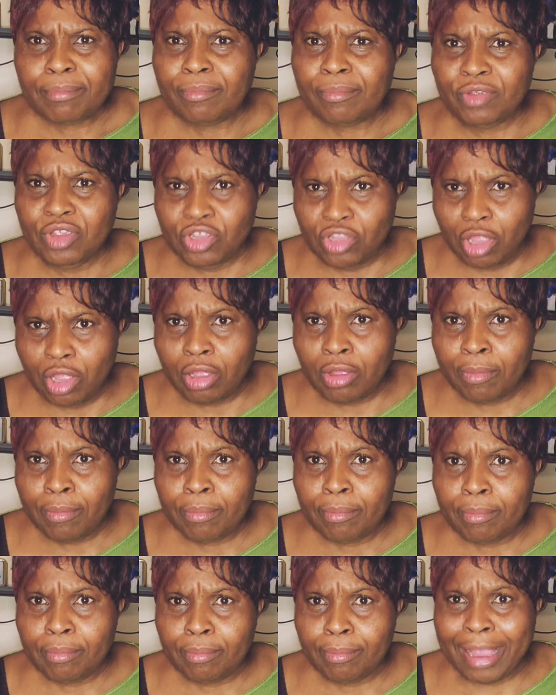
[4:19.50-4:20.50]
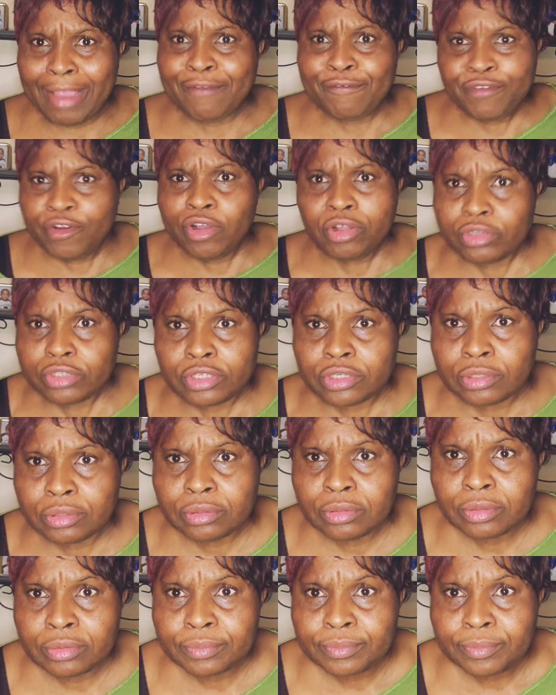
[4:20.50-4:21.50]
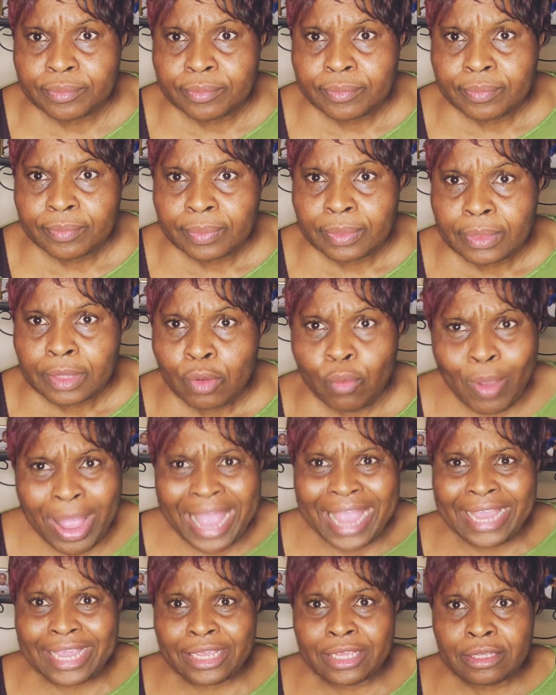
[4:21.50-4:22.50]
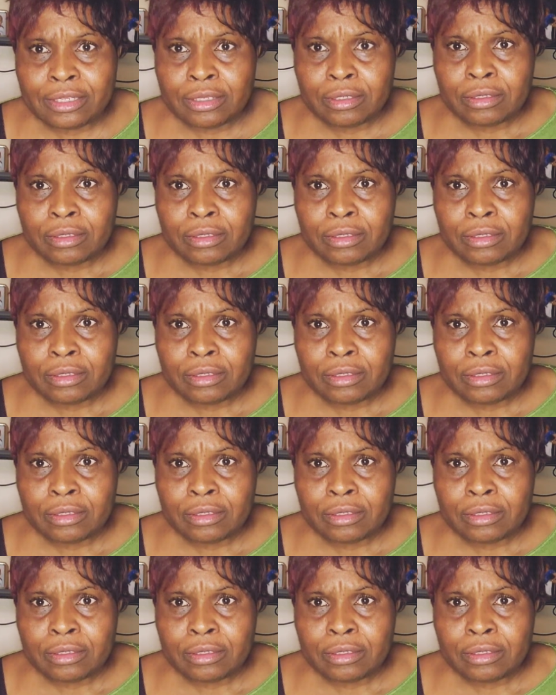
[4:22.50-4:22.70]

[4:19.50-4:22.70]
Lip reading: you know, my vote. Why?